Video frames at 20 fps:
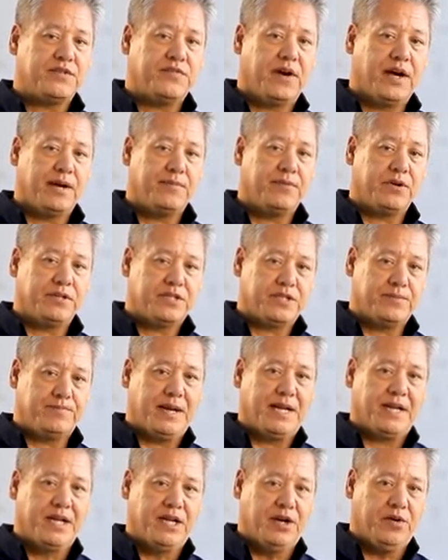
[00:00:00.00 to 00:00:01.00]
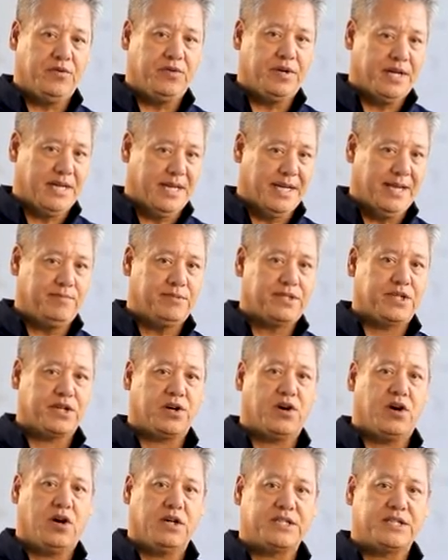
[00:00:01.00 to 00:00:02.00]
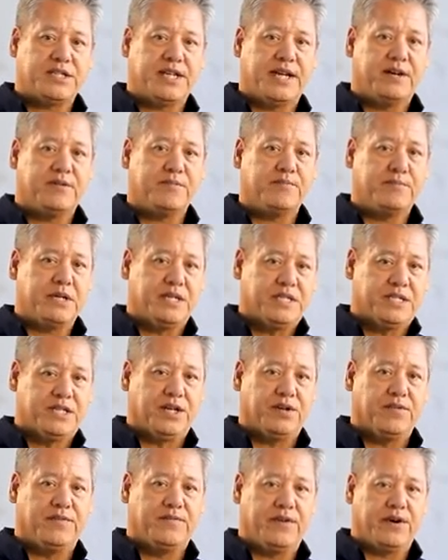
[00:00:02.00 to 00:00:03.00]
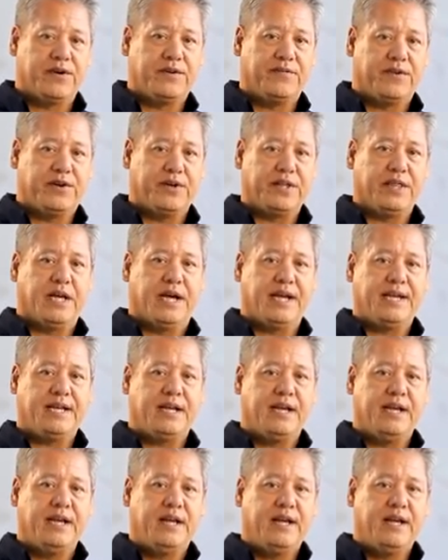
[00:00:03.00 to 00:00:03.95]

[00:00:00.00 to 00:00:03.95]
fiber as a bed coat. It keeps the cost down, but it's still very, very light.